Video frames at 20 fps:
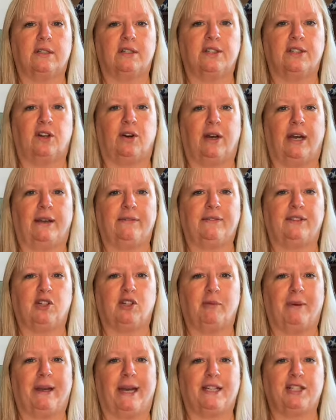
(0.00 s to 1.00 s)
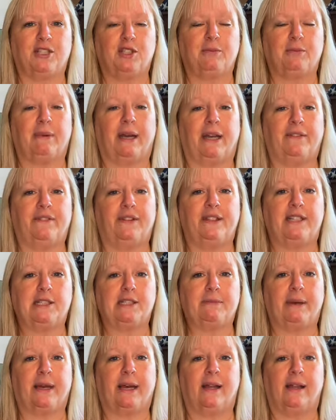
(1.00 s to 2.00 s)
So I have to go back to
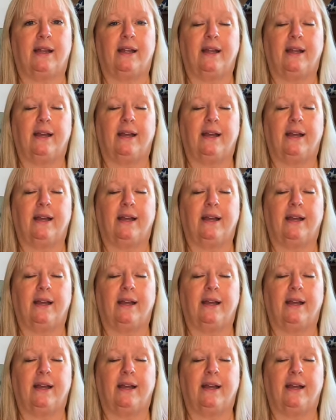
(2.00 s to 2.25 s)
MyFitnessPal